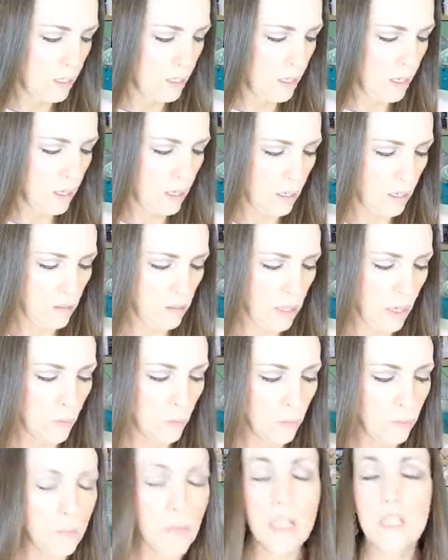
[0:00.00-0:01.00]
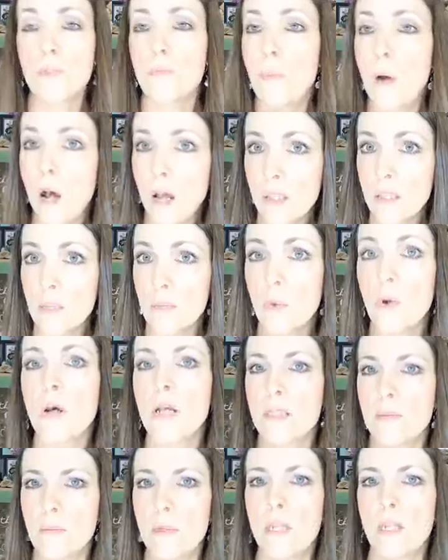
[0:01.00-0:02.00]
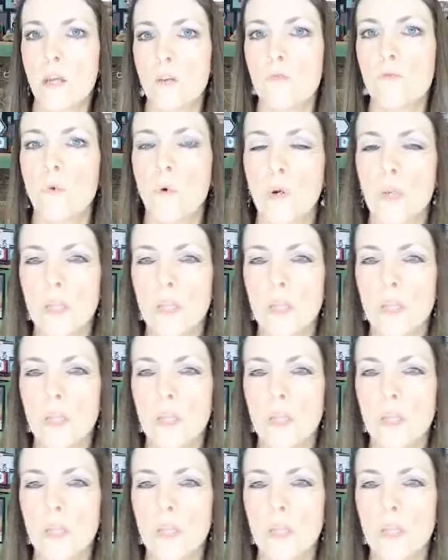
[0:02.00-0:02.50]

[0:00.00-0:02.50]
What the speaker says: that is possible has been done for